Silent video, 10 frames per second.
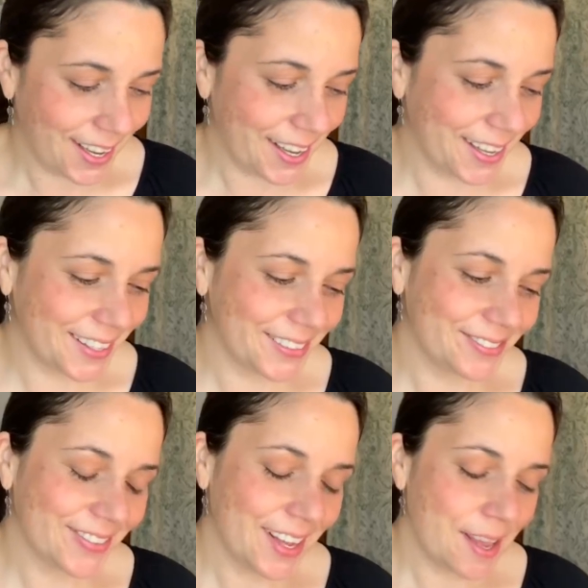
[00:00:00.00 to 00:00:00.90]

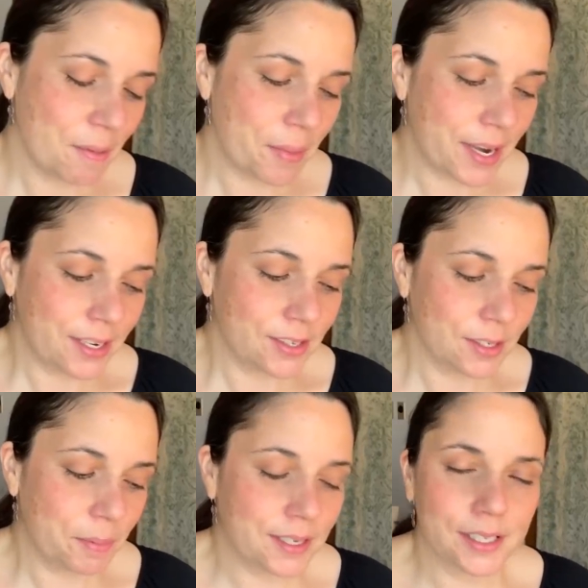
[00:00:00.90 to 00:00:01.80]
Um, but it's
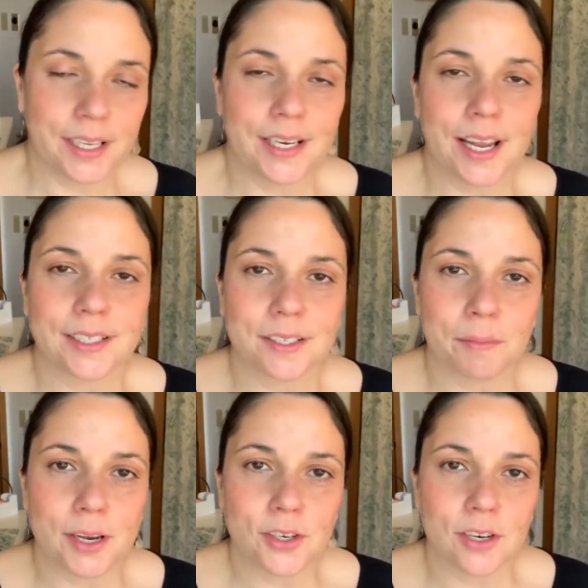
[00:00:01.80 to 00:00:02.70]
just basically an
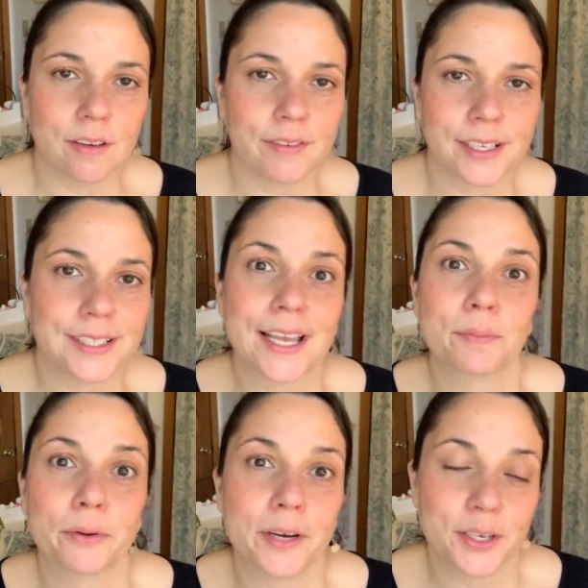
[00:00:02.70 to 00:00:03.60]
exclamation of
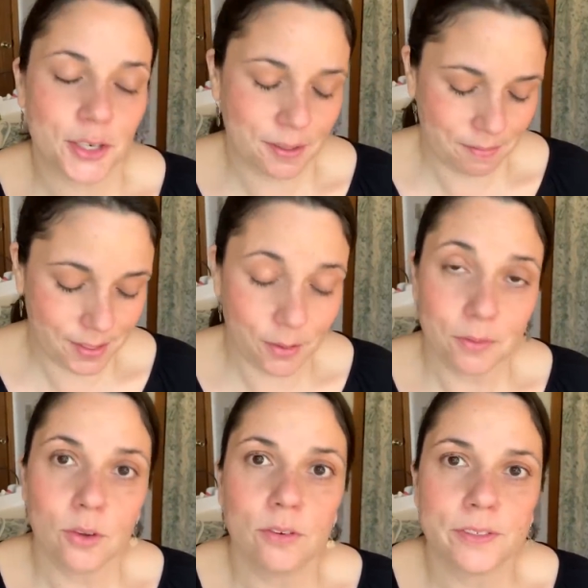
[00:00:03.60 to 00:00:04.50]
exasperation. So
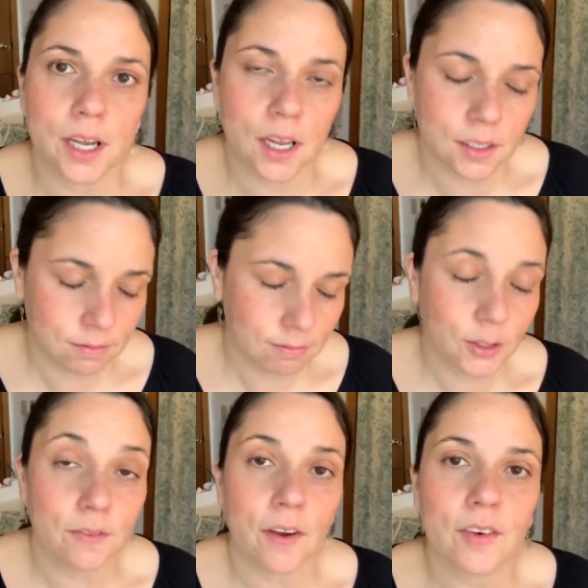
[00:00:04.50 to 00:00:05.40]
oofta.
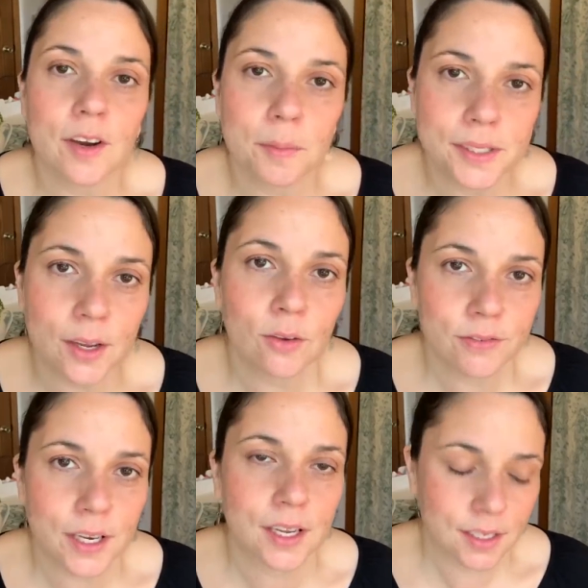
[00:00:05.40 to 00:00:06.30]
So if you ever hear me say
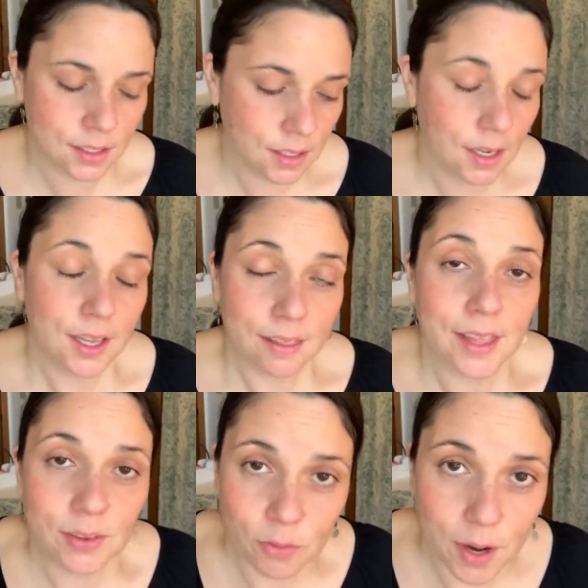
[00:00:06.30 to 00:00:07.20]
oofta,
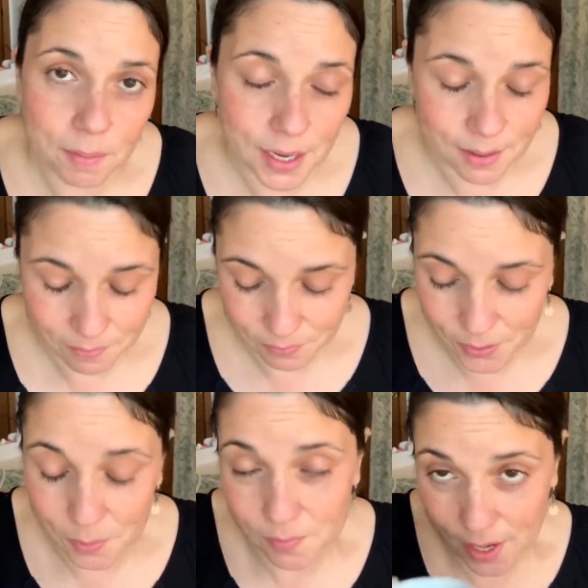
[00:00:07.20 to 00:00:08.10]
that's what I mean.
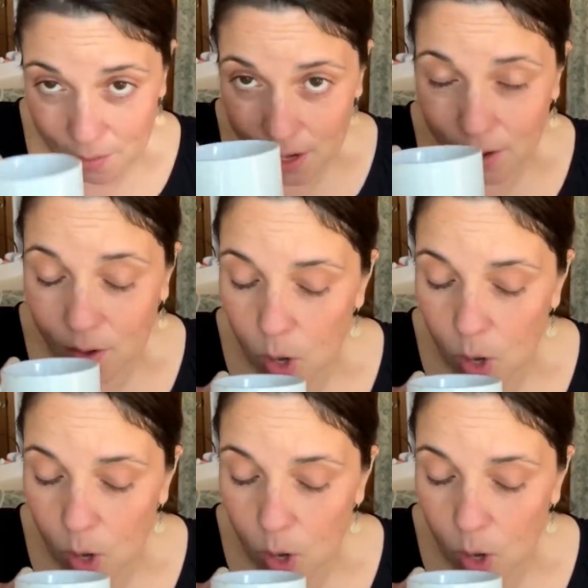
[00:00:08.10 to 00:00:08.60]
So anyway.